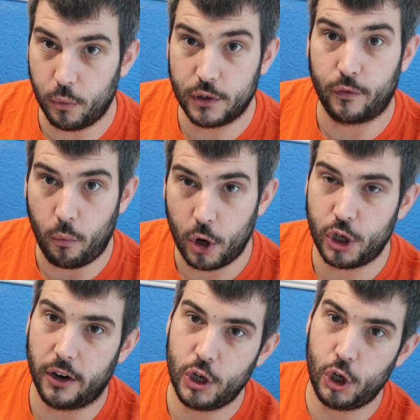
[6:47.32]
was from one
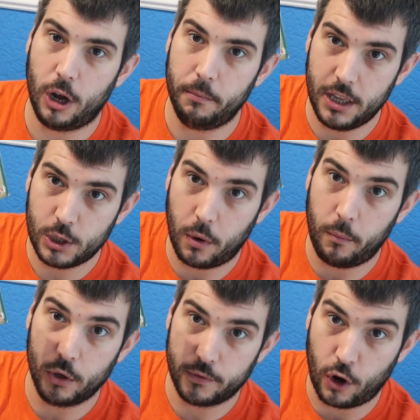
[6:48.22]
charity shop, this
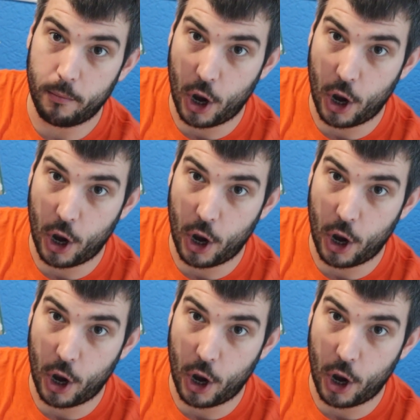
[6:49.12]
one was from